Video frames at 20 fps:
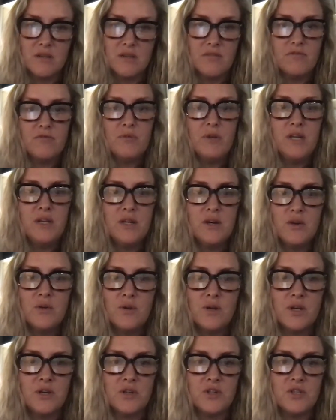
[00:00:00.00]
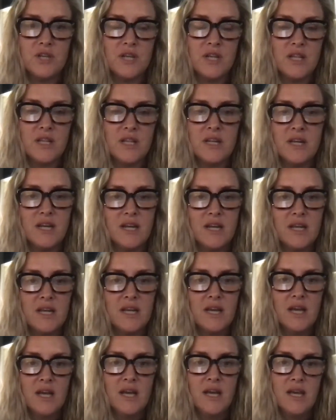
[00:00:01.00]
If we don't understand it, then I
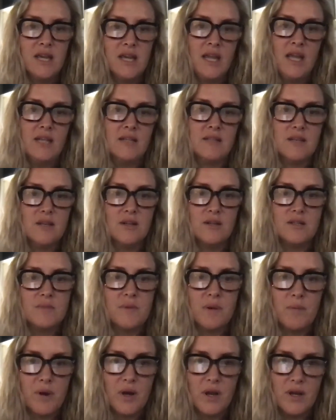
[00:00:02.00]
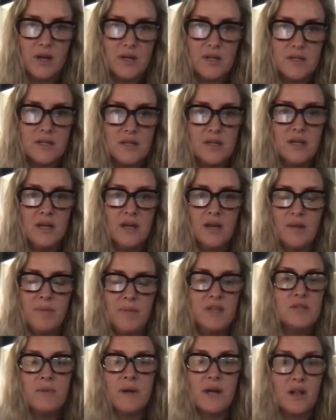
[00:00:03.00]
can't sell it to my
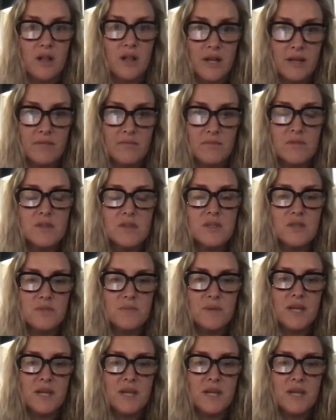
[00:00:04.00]
to my client, excuse me.